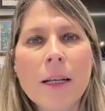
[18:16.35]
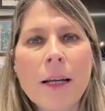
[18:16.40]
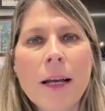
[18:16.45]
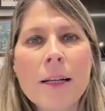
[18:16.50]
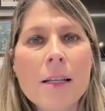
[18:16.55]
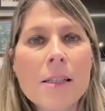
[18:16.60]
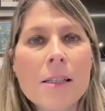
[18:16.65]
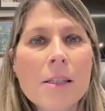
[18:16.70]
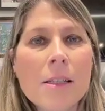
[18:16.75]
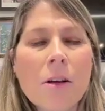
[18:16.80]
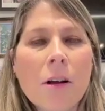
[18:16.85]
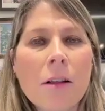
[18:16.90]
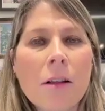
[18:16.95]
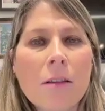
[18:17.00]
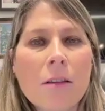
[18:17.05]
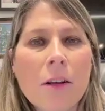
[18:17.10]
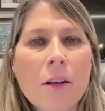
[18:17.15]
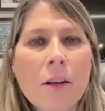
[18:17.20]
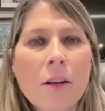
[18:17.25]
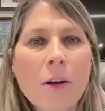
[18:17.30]
it's
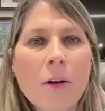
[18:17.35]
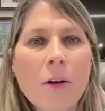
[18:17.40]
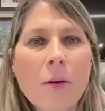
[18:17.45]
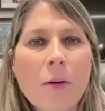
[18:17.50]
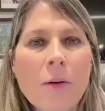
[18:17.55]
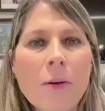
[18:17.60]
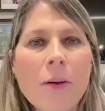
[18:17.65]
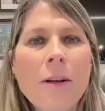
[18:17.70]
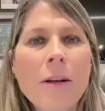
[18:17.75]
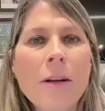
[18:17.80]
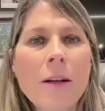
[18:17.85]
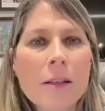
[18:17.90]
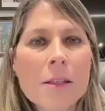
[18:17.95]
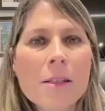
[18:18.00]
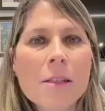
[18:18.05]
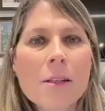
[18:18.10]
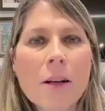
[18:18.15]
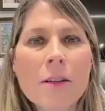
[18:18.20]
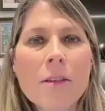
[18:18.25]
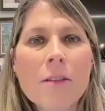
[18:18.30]
not,
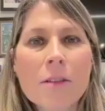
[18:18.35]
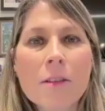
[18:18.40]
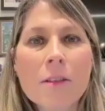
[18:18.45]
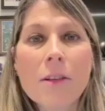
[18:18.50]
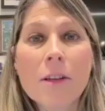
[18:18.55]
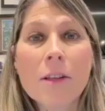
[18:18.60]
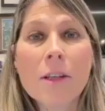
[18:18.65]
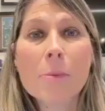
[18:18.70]
it's not